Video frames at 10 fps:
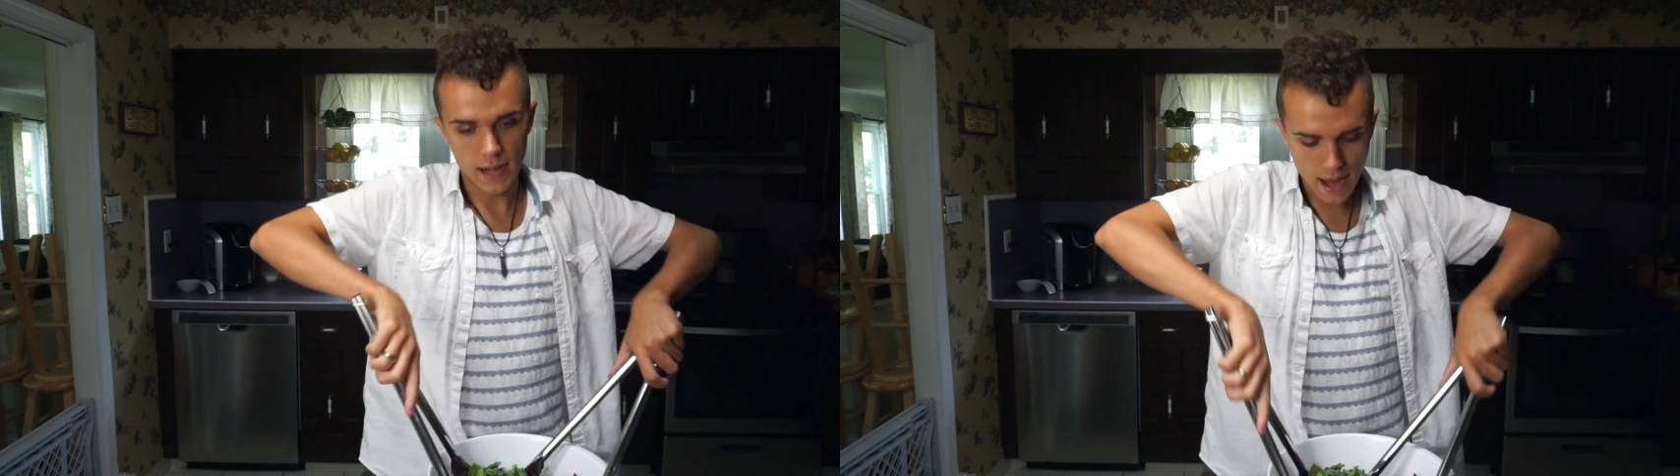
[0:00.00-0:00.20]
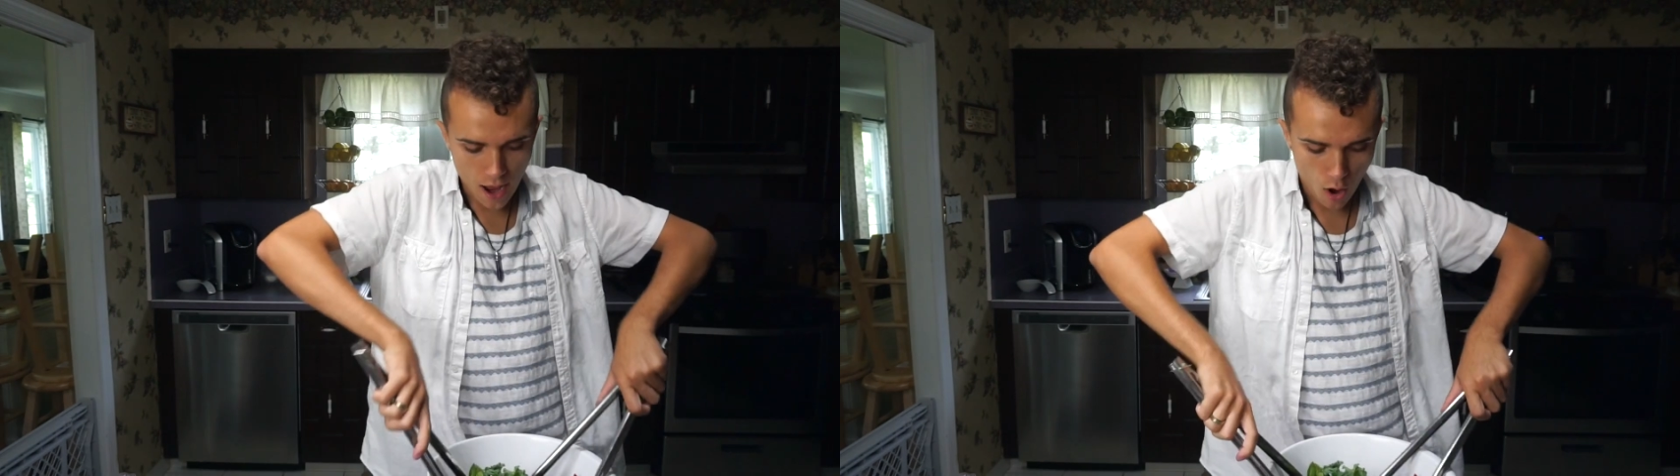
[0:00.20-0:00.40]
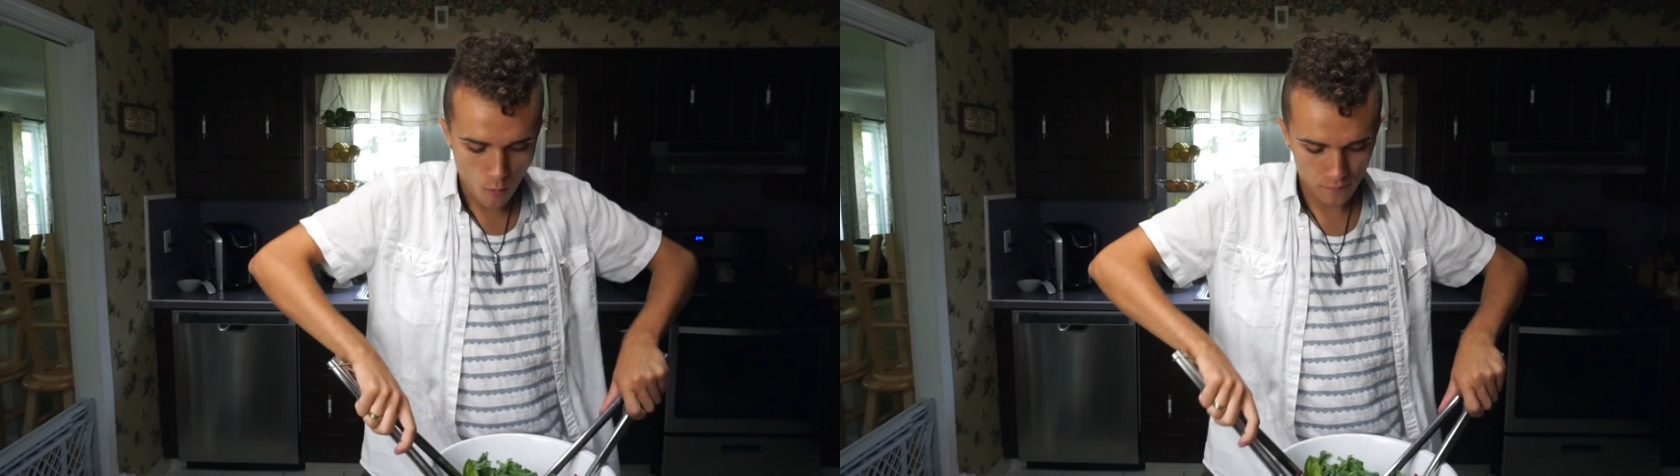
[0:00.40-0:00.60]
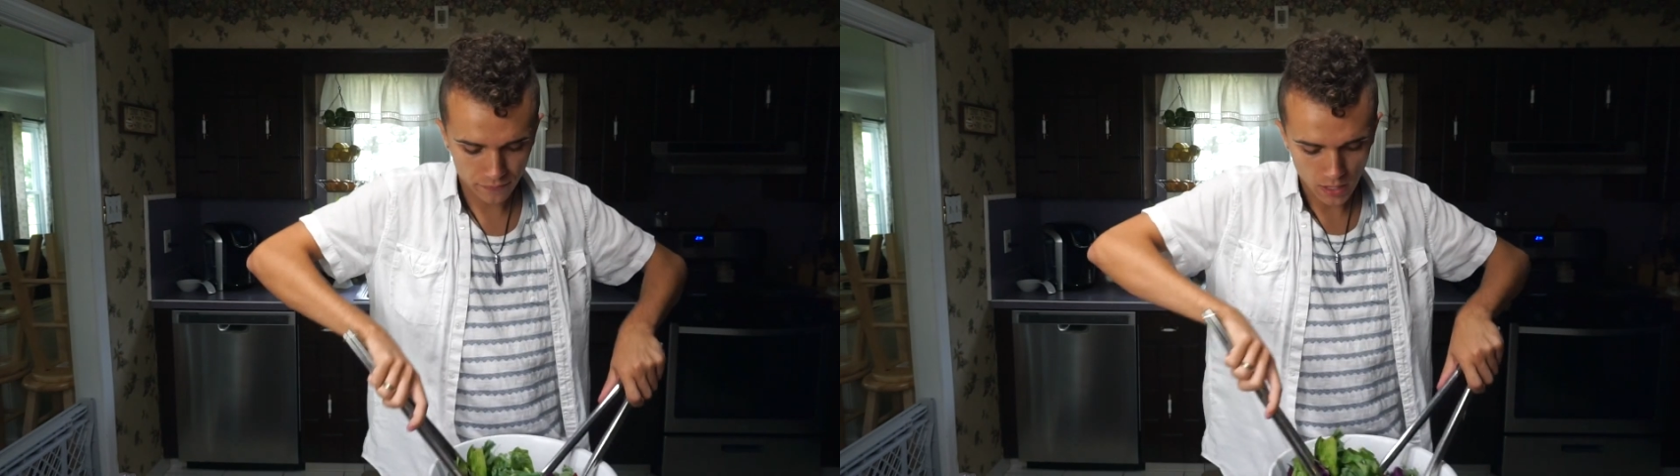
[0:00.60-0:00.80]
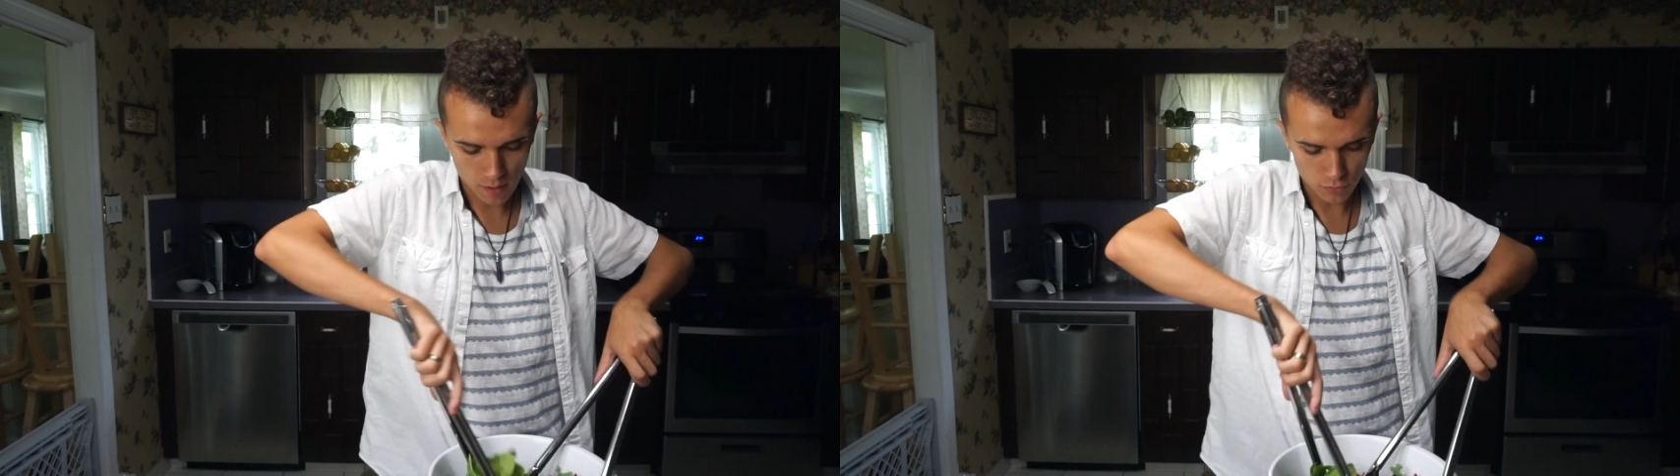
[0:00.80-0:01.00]
now
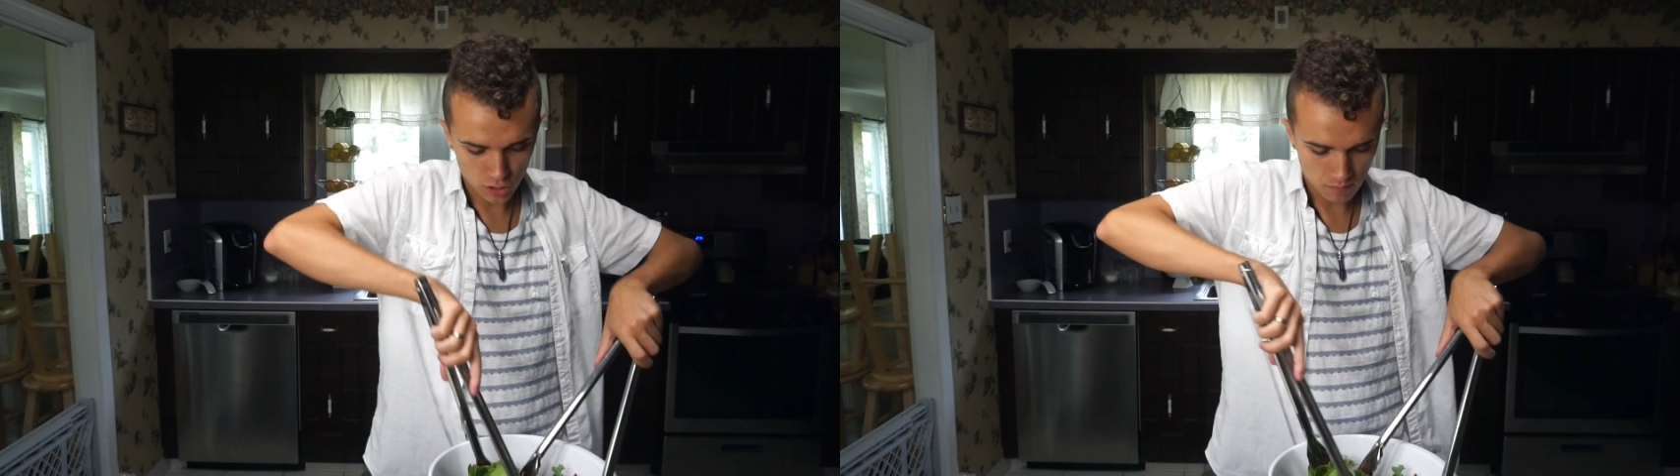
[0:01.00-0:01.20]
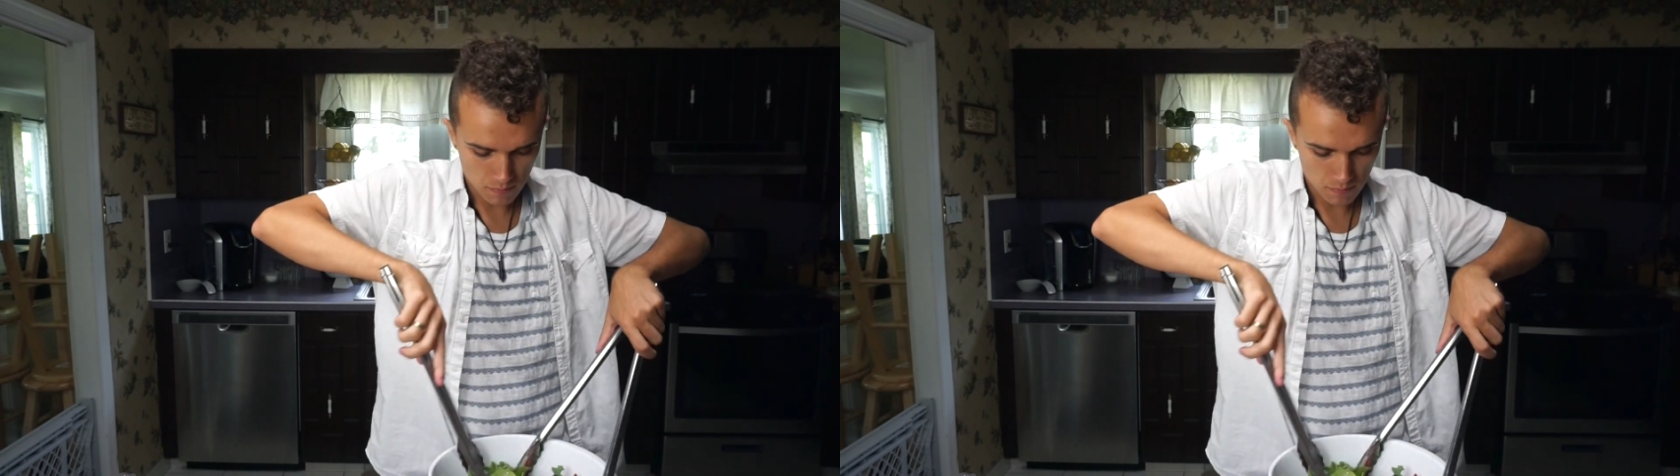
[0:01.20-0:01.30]
I'm just